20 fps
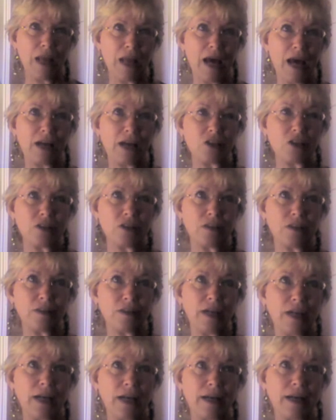some
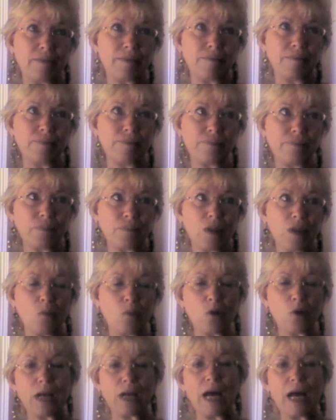larger
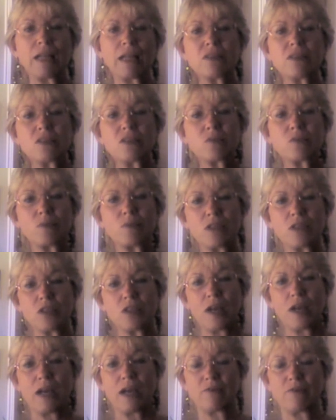watercolours,
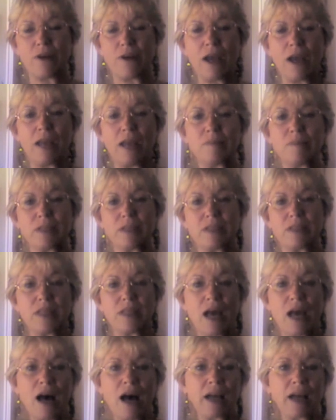which I had framed
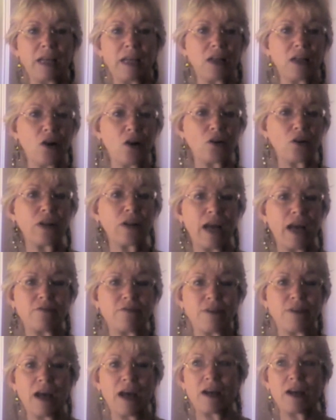and hung in a local
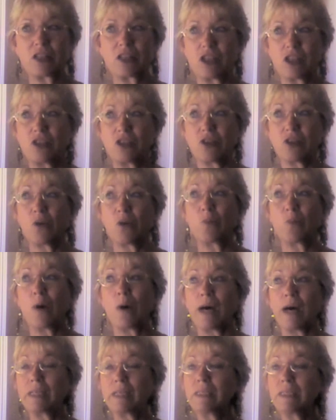cafe. I actually sold
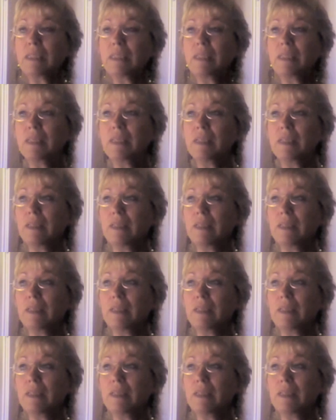one.